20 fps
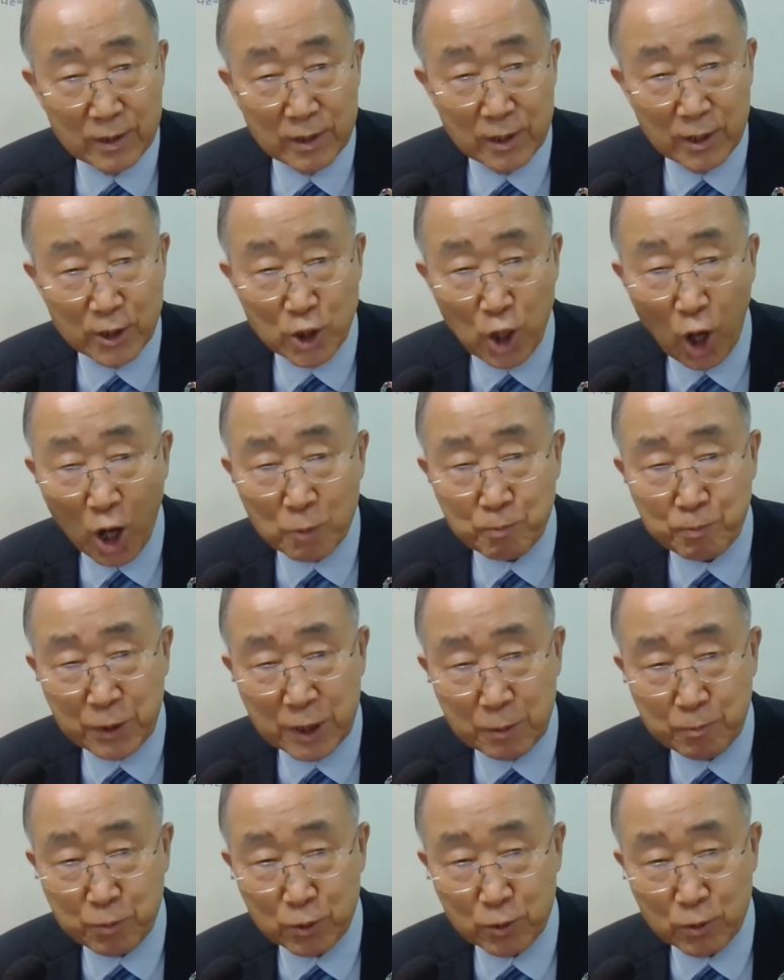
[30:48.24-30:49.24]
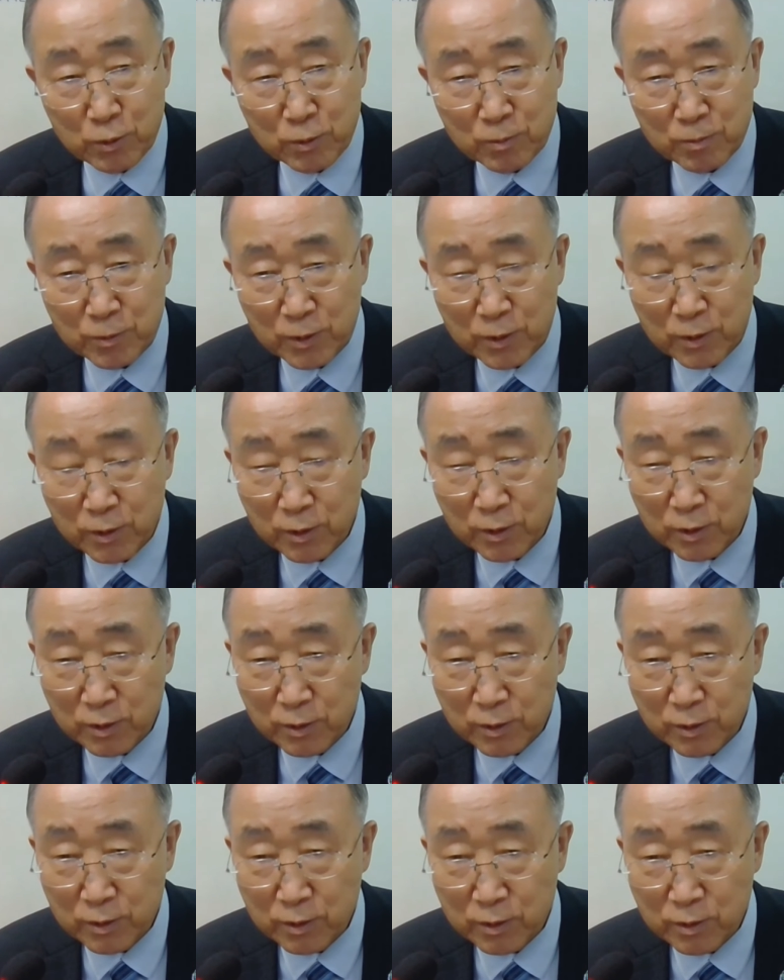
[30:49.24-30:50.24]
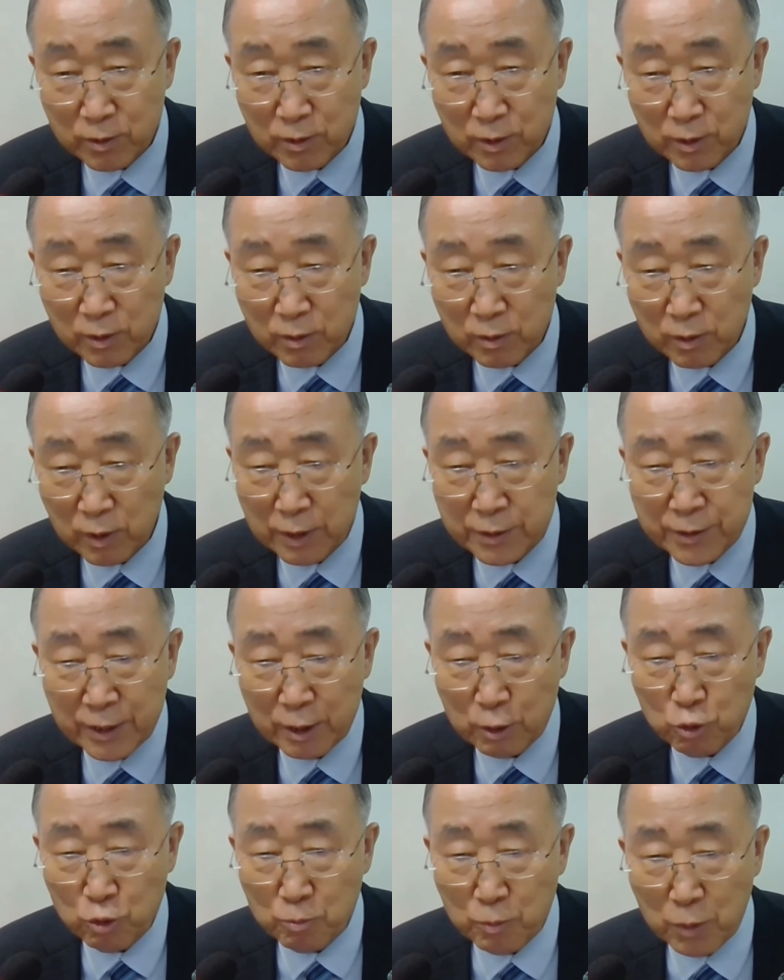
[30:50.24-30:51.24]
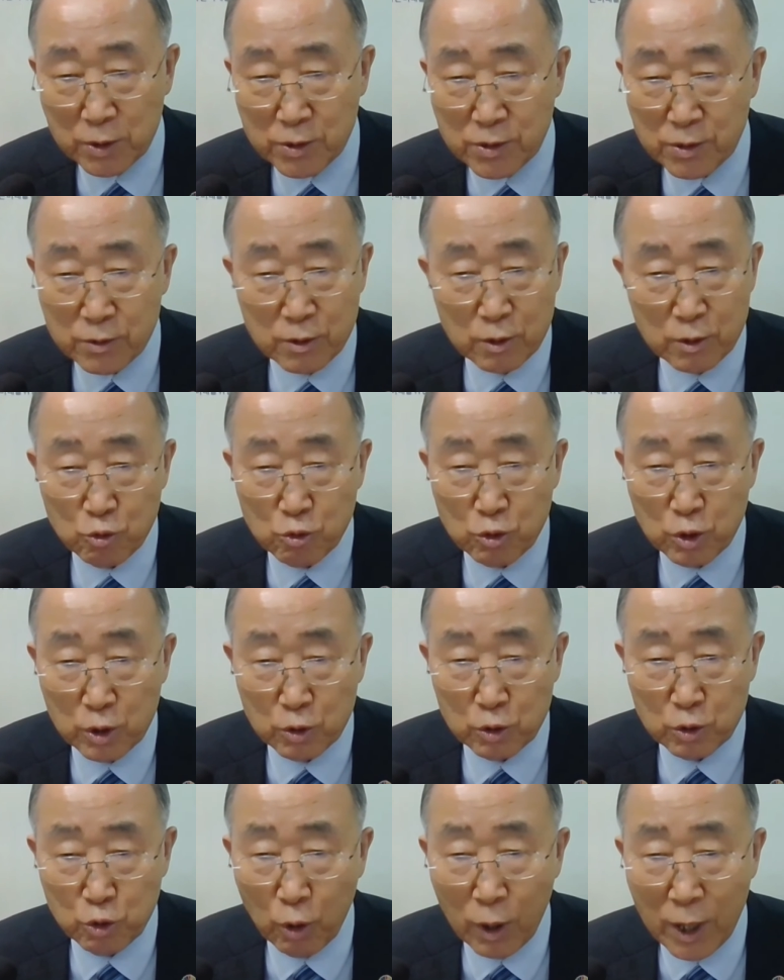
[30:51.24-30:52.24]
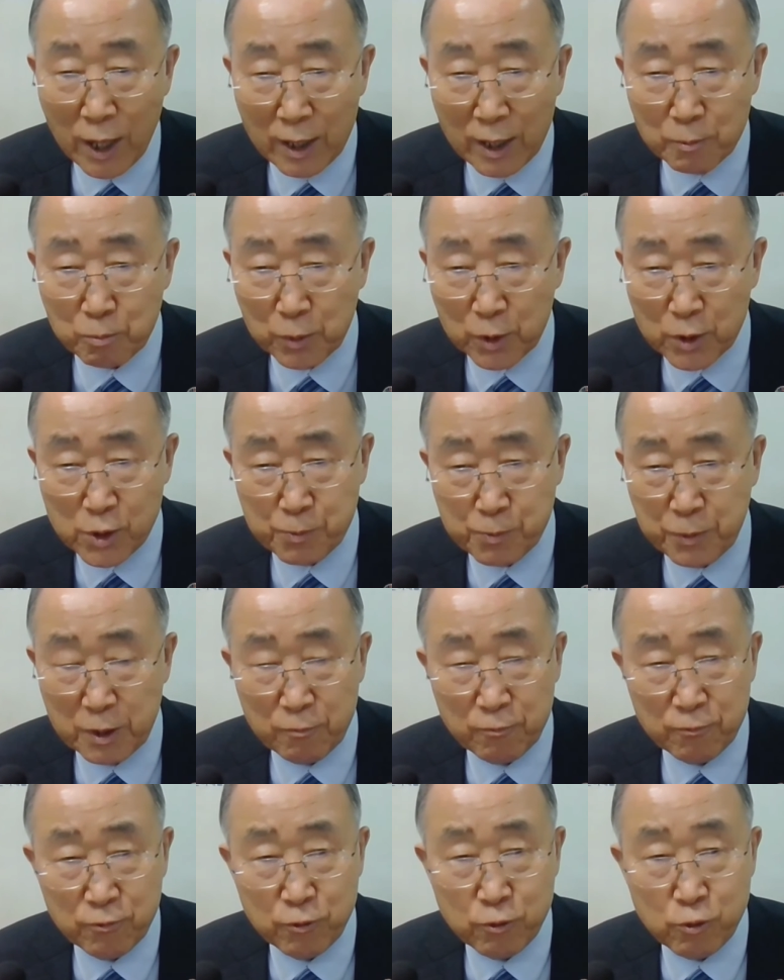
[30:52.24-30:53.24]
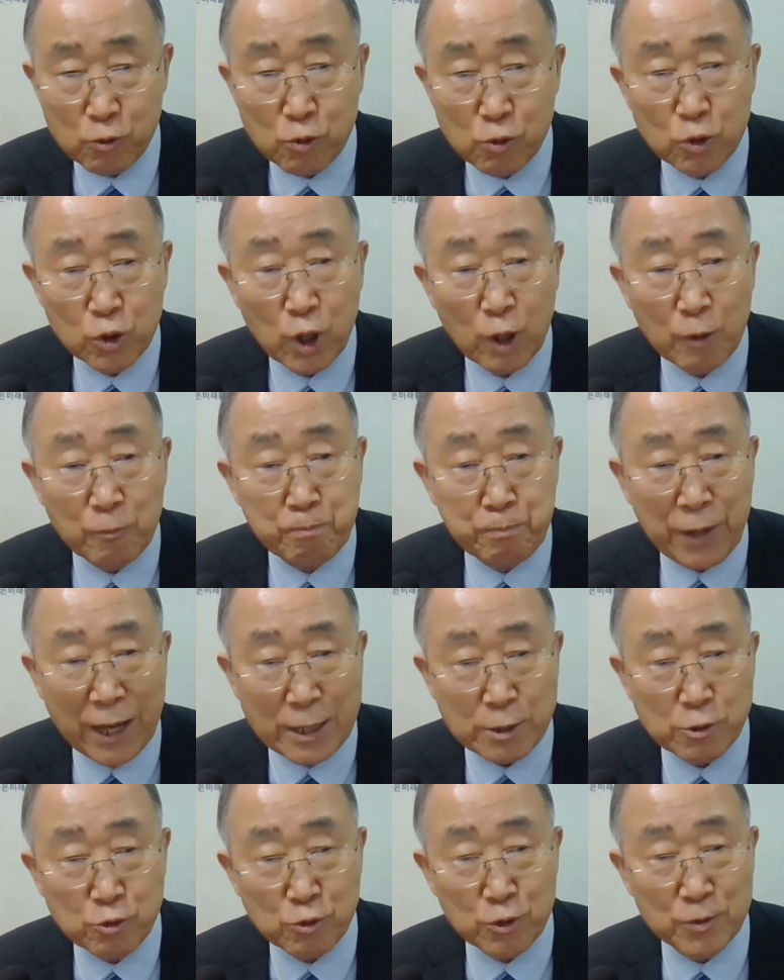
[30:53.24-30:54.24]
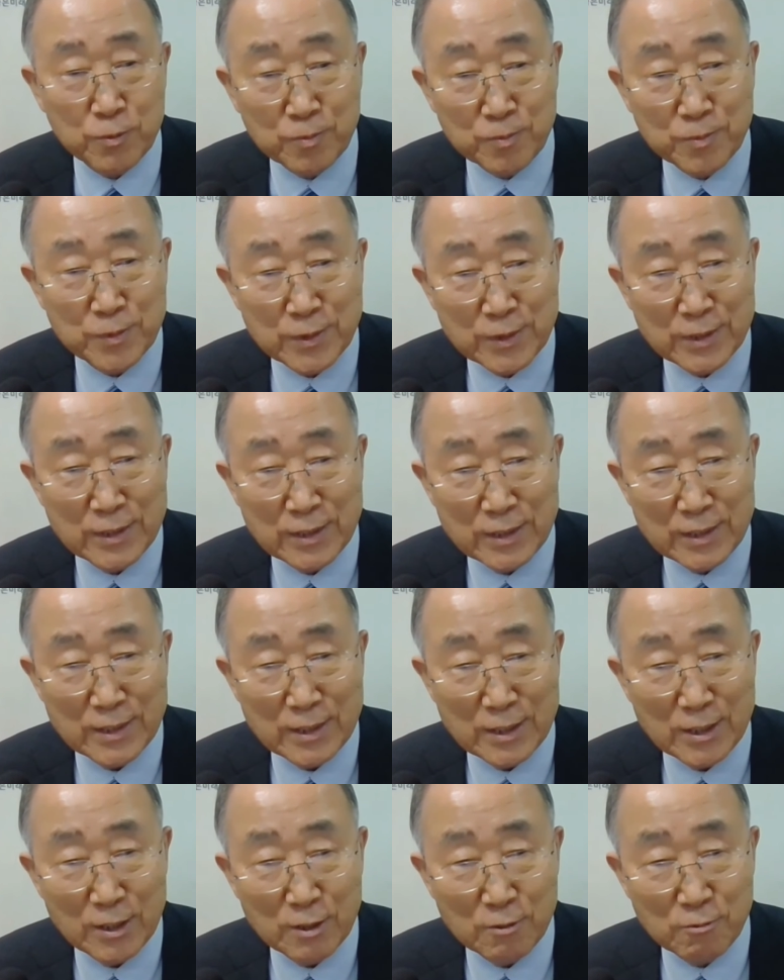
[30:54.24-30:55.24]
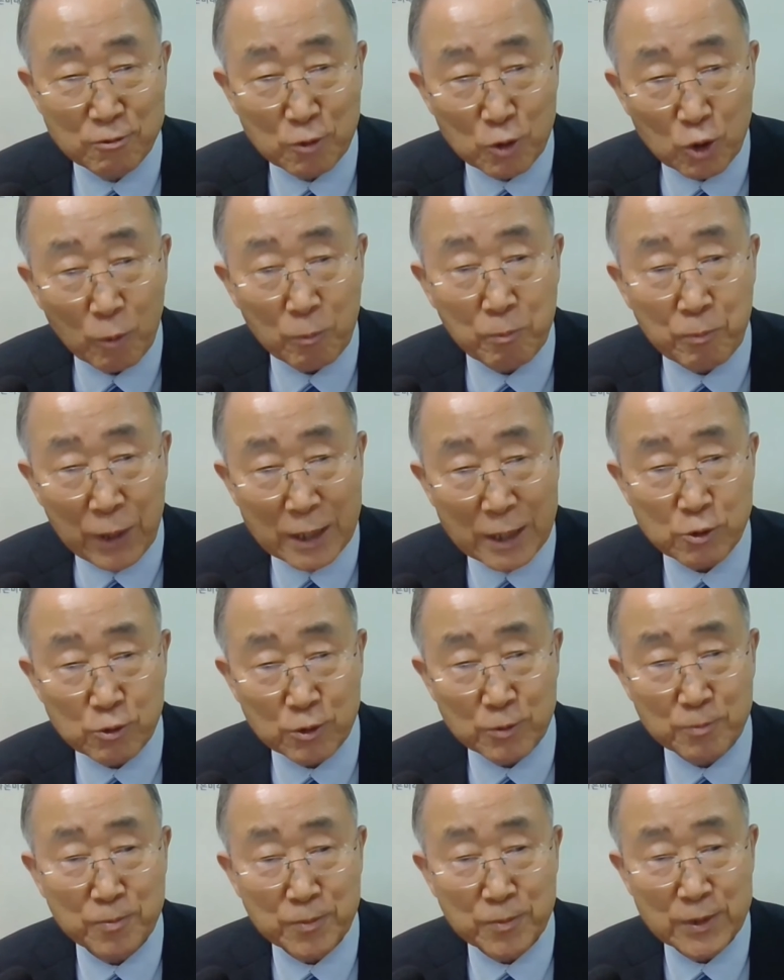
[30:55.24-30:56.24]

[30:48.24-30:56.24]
Young people, I think your heart must be full of passion, full of passion.